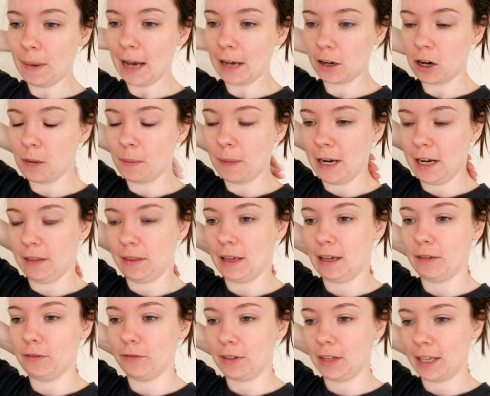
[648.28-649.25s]
pack up
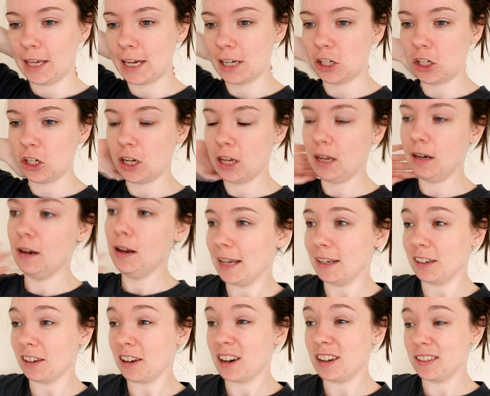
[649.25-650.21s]
anything for the kitchen
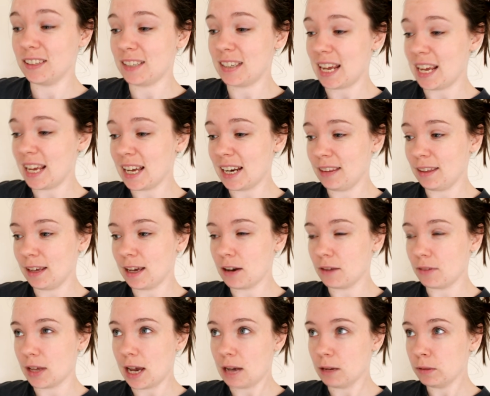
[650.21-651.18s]
and I can't take anything
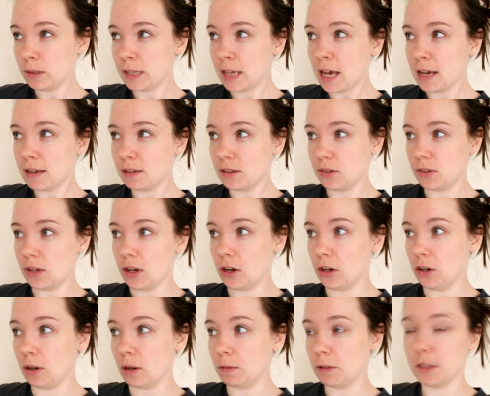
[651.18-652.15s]
out of the house yet, so
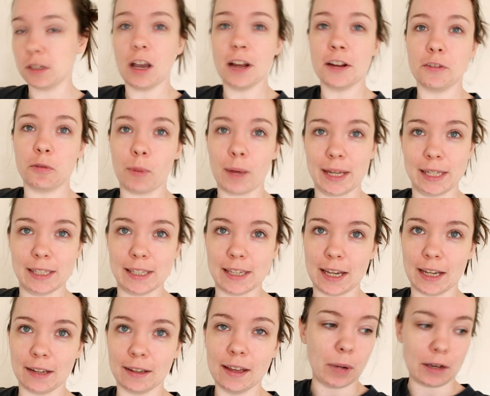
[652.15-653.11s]
I'm just kind of
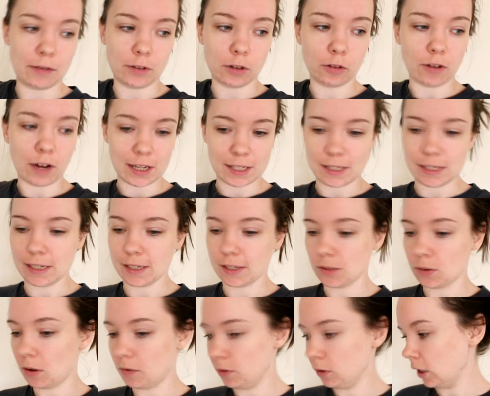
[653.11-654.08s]
waiting. But I feel restless,
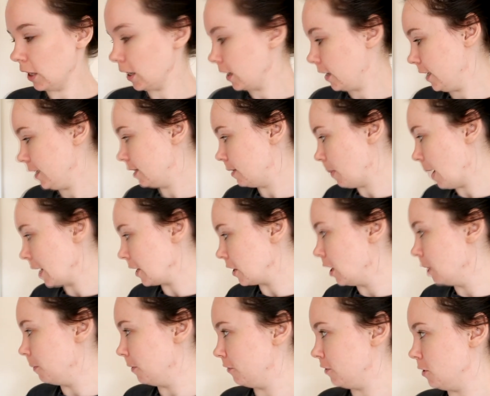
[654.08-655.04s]
so I feel like I need to pack
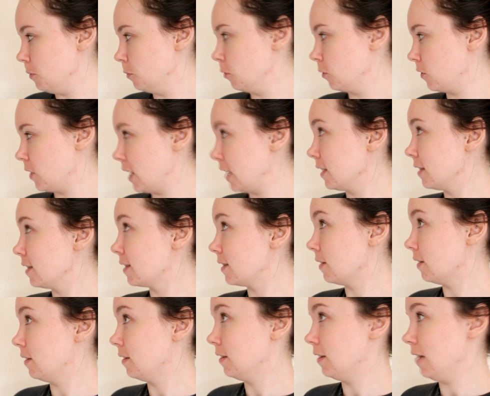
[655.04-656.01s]
up a few more
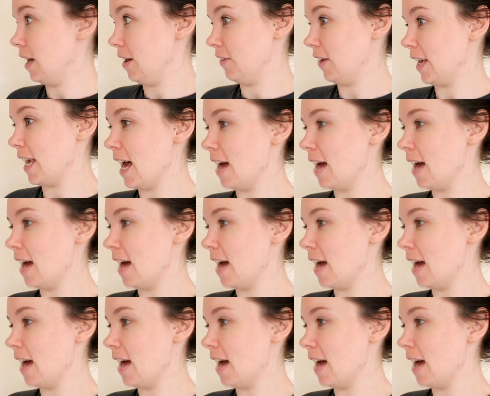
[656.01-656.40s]
things if I